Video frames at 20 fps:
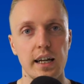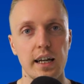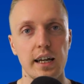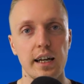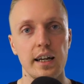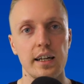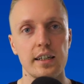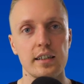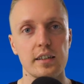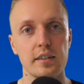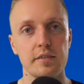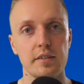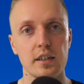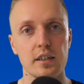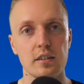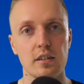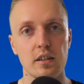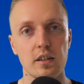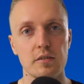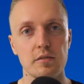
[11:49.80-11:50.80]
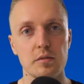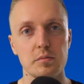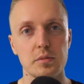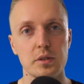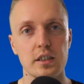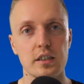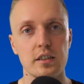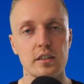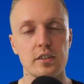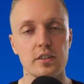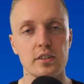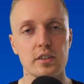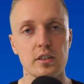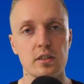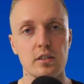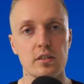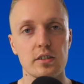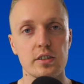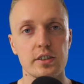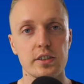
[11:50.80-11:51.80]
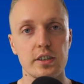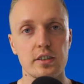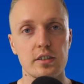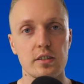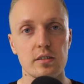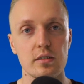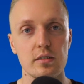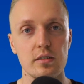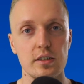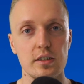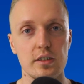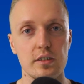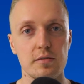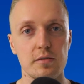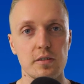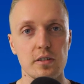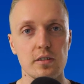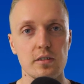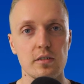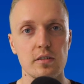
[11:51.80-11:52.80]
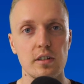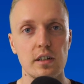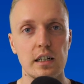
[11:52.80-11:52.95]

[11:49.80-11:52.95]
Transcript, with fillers: And if Angular for Beginners course is too easy for you,